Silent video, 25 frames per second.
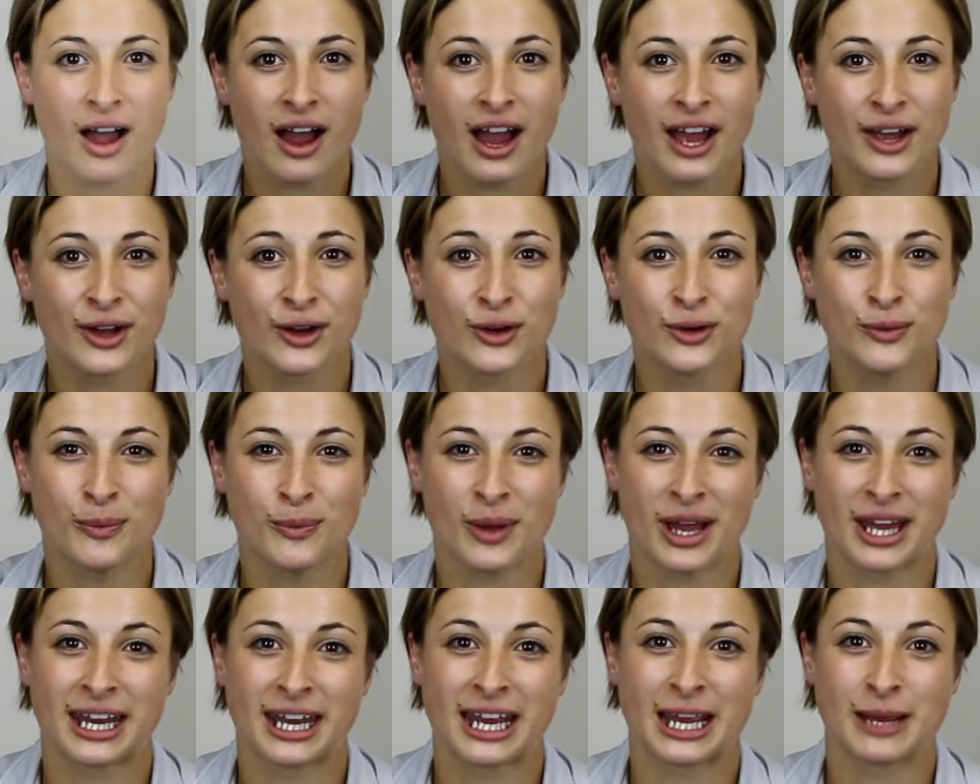Hi all,
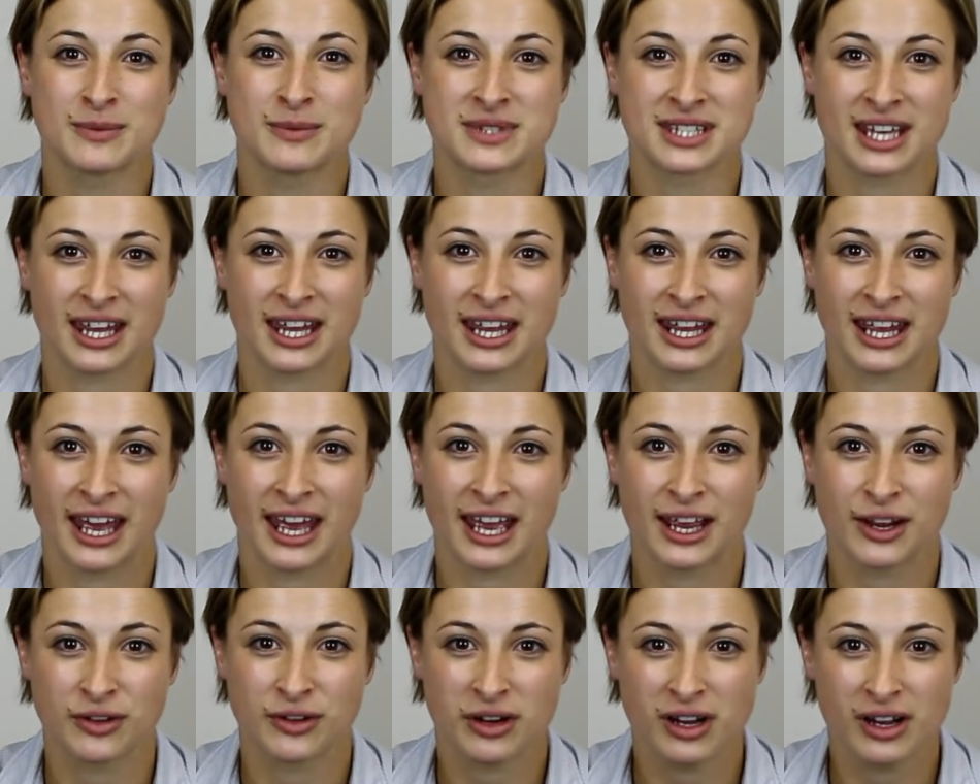my name's Ellie.
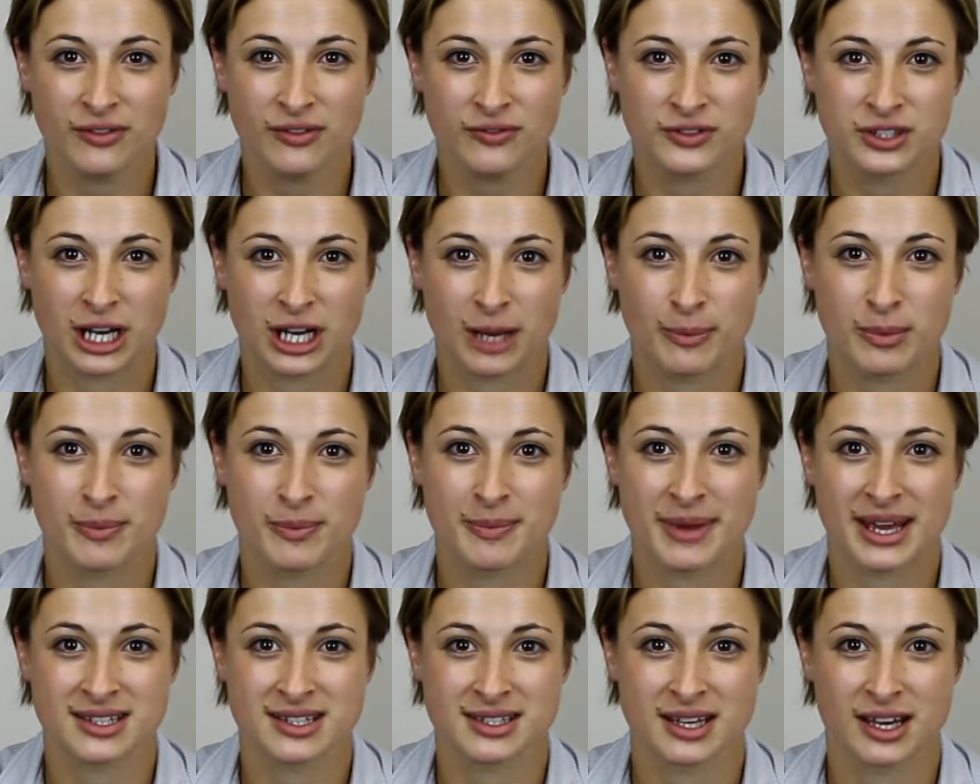I'm a
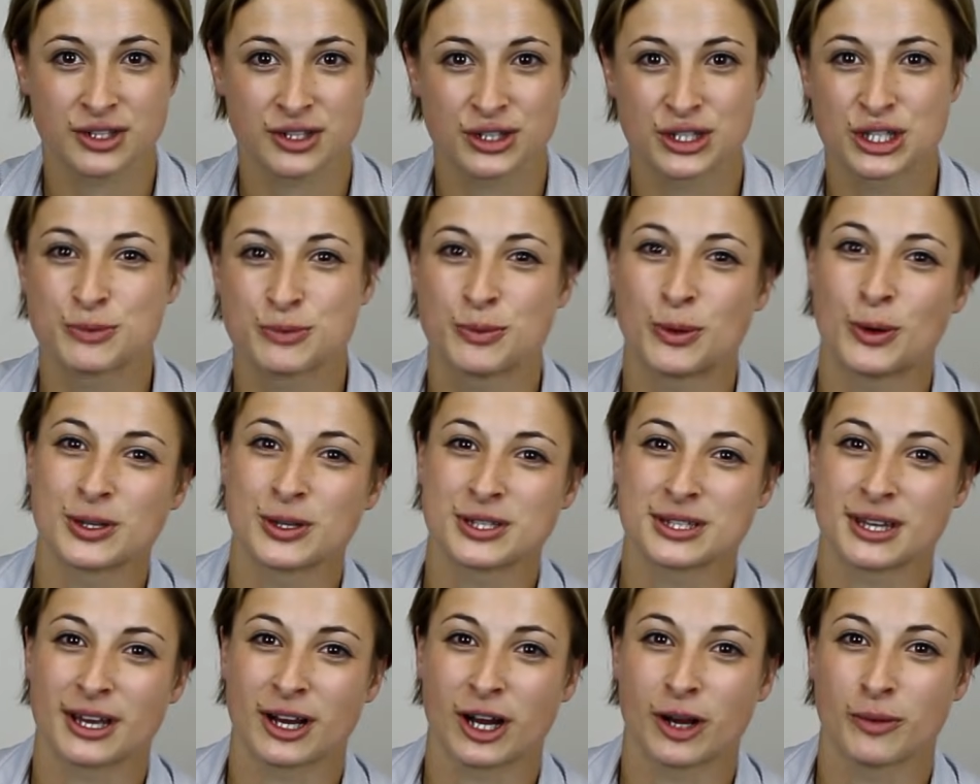massage and
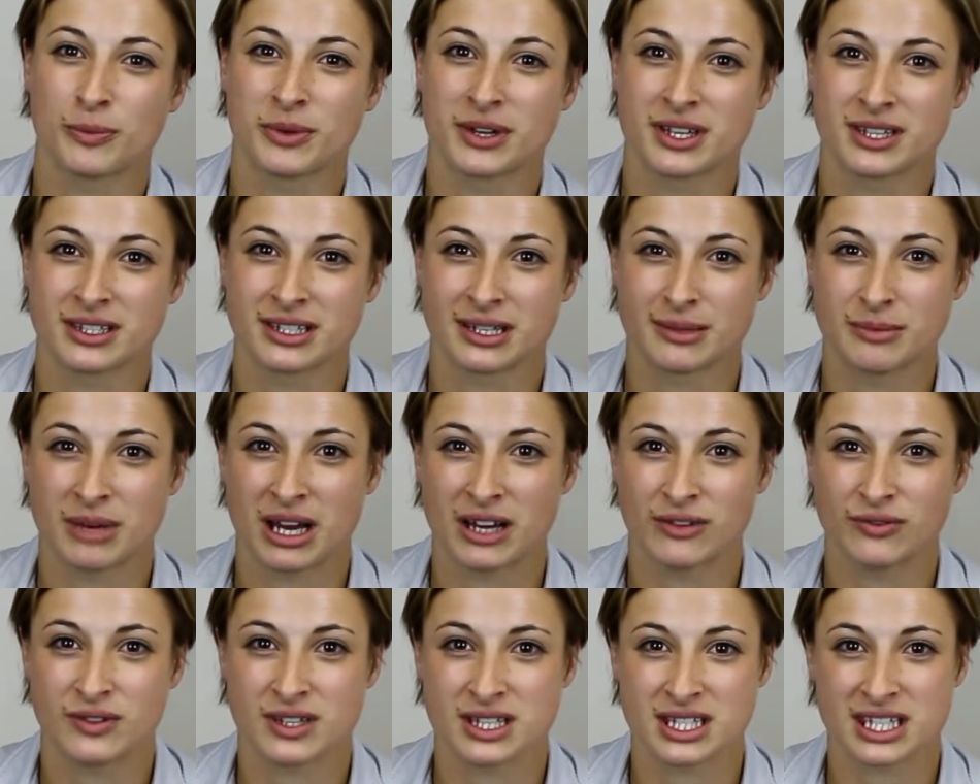sports therapist
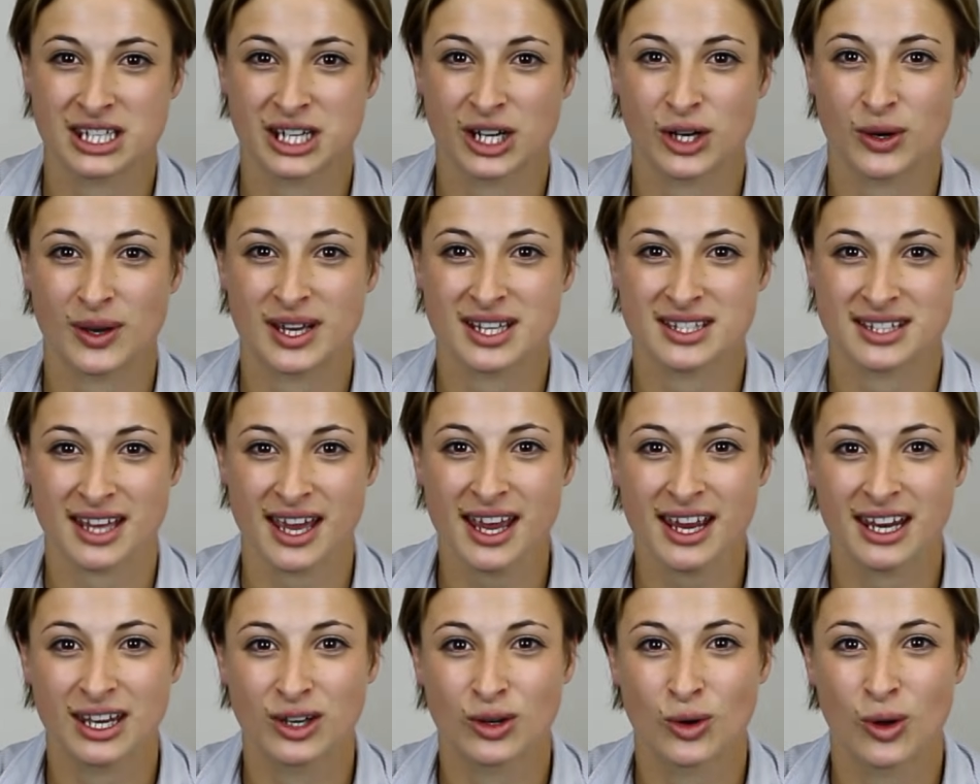at Physio
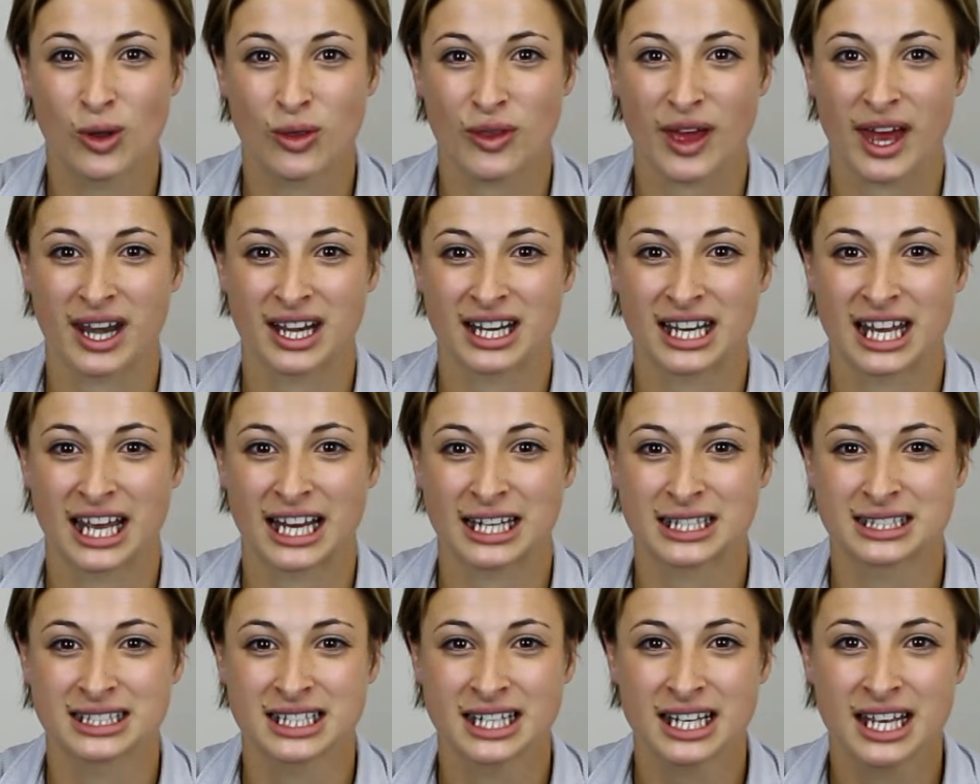SA in North
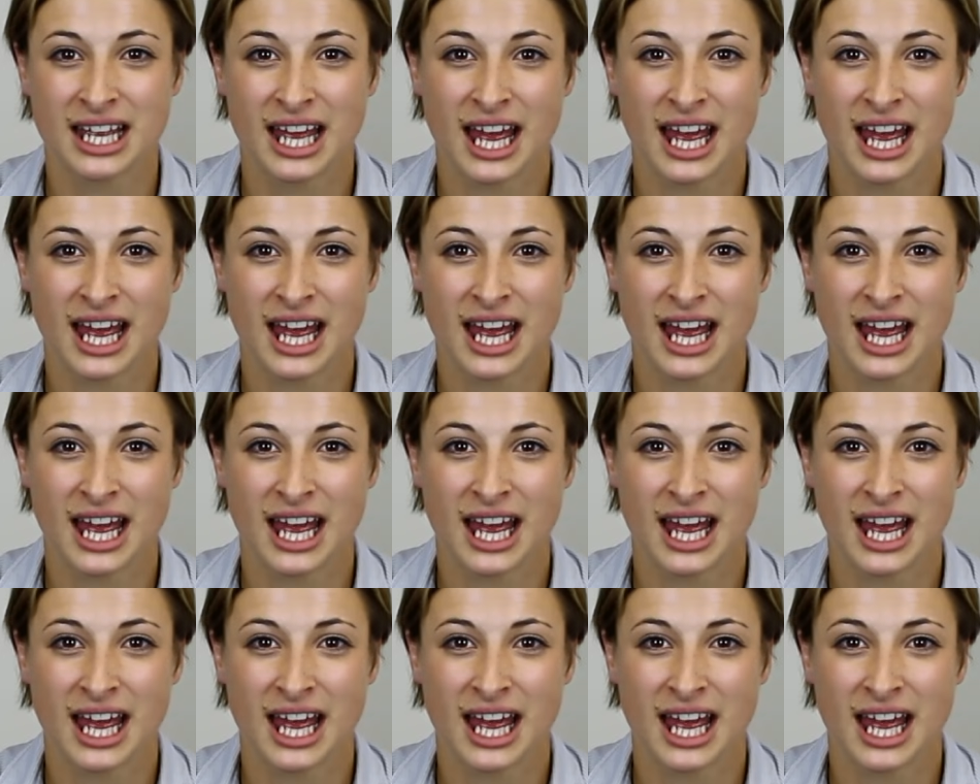Adelaide,